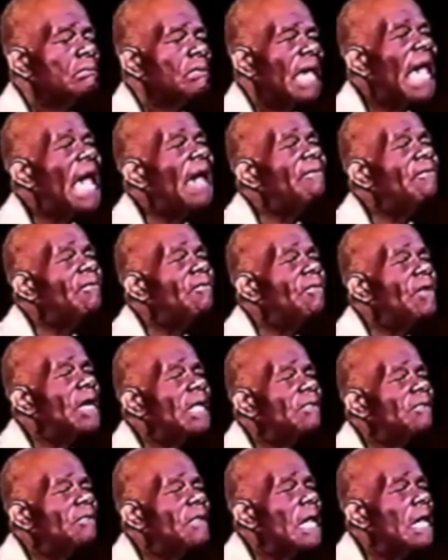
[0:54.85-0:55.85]

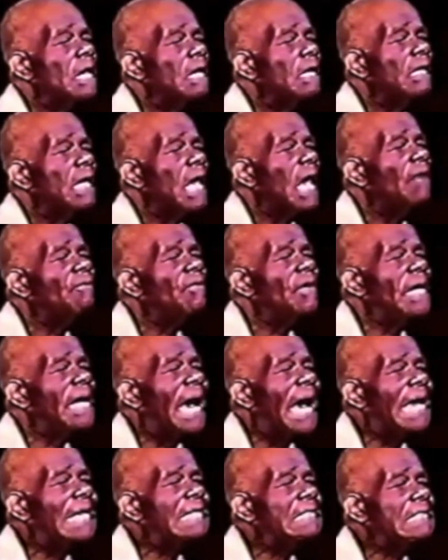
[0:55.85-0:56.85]
everything, every
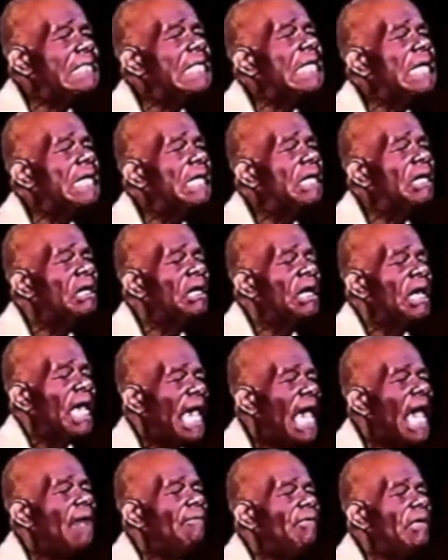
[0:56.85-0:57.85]
idea,
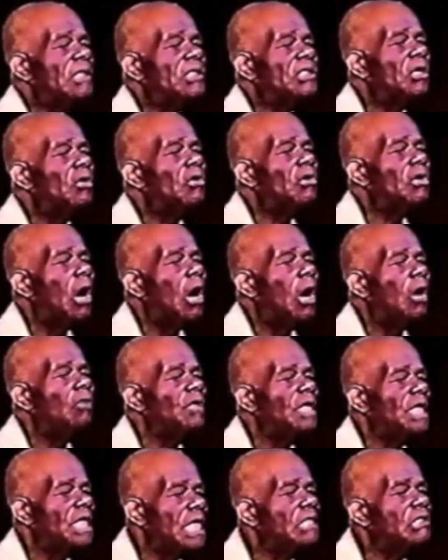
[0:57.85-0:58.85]
every so-called
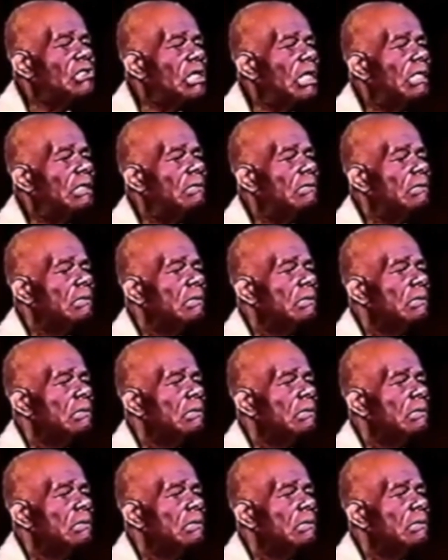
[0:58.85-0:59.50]
religion